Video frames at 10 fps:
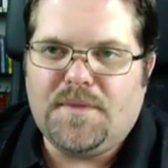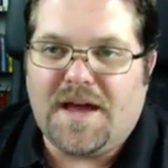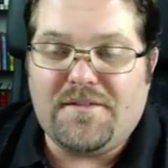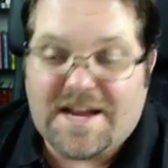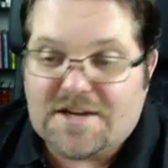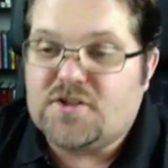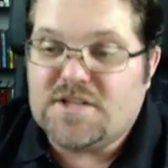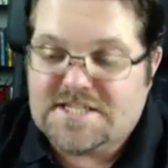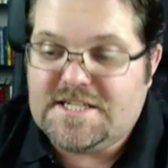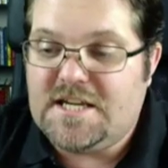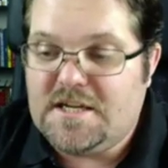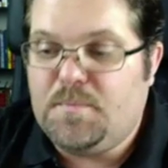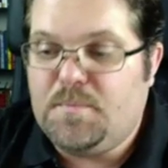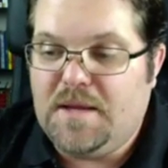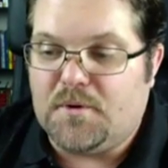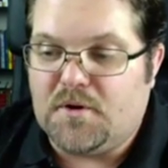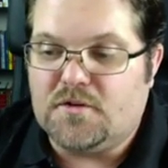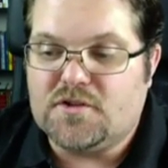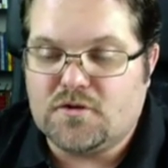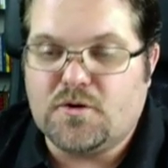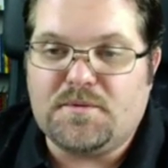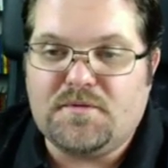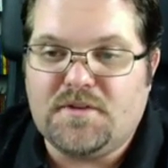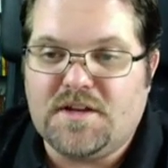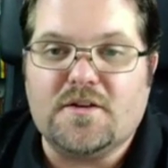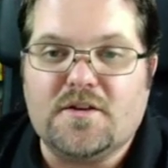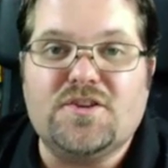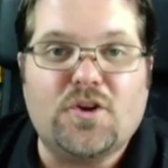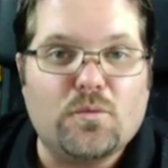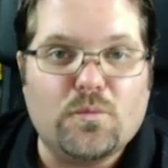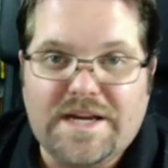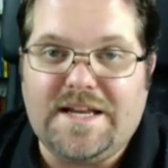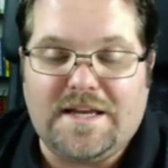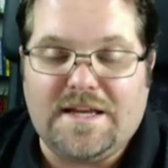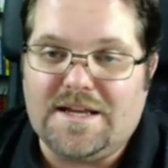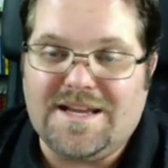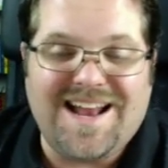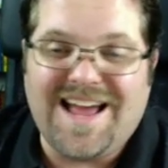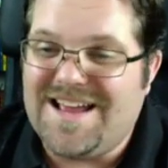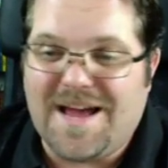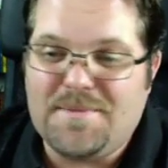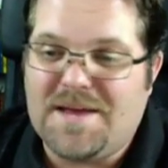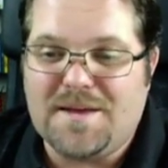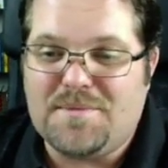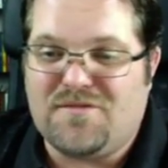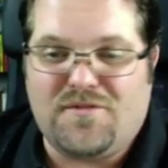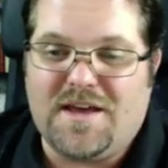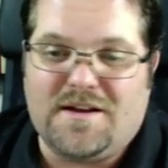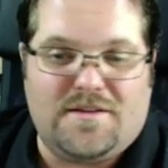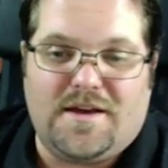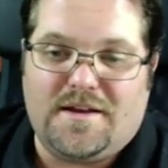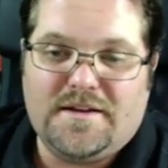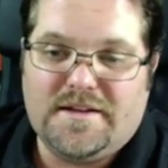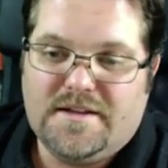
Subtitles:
I've actually seen people script videos and they're reading it, and I'm not a big fan of that.